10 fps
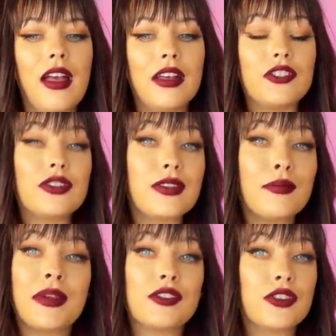It's just a
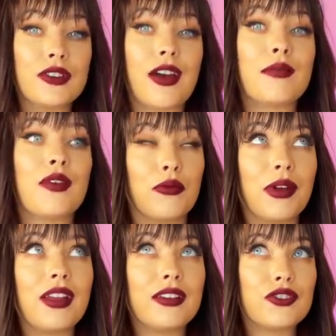major time of
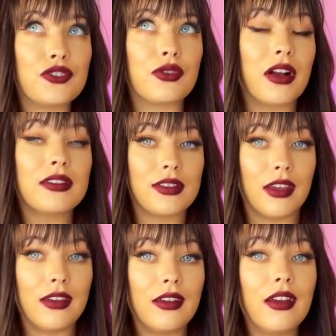
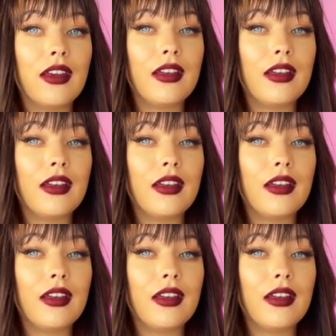reconstructing being